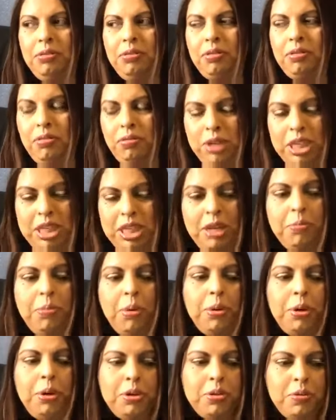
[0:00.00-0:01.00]
reading
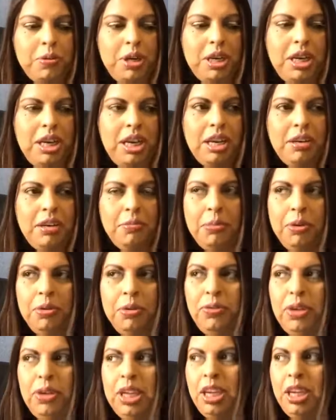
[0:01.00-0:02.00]
poetry and
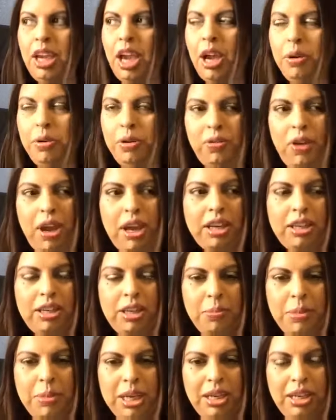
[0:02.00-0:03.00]
moving out of
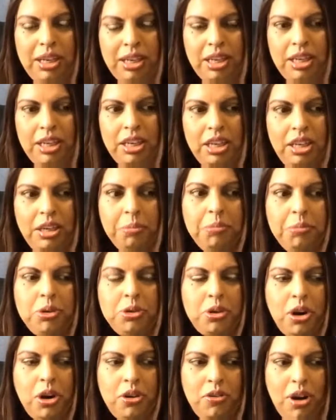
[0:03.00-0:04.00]
academic
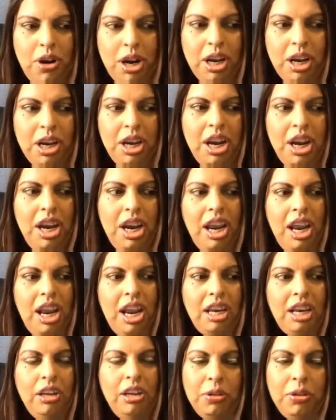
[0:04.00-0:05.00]
genre
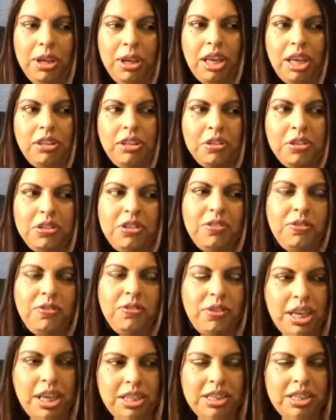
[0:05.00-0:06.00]
and looking at turns of
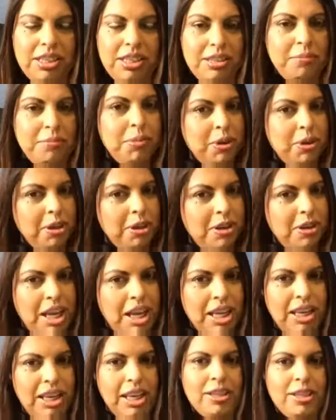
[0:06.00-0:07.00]
phrases and putting your
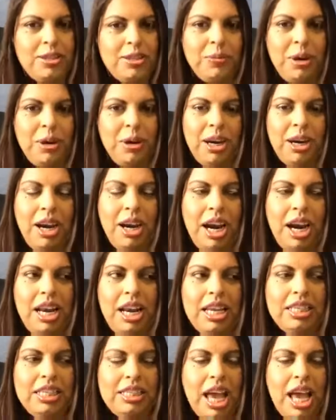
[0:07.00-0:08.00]
head elsewhere.
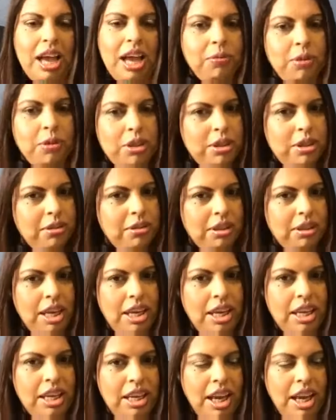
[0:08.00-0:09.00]
Is that what you
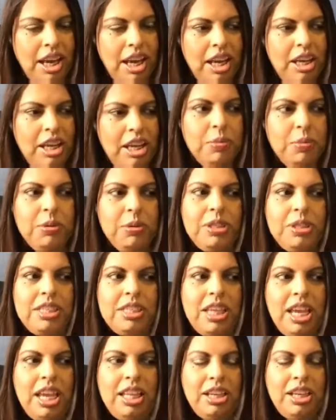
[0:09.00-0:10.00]
think you would
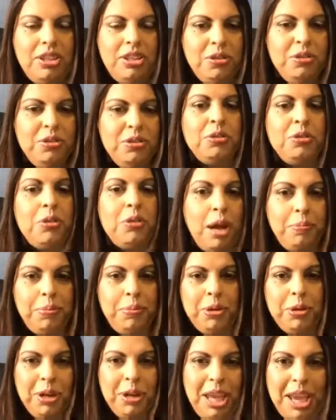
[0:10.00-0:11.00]
say that you do to up
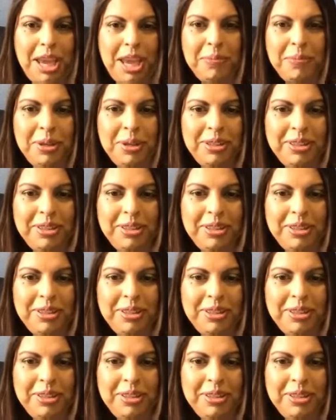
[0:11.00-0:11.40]
your game?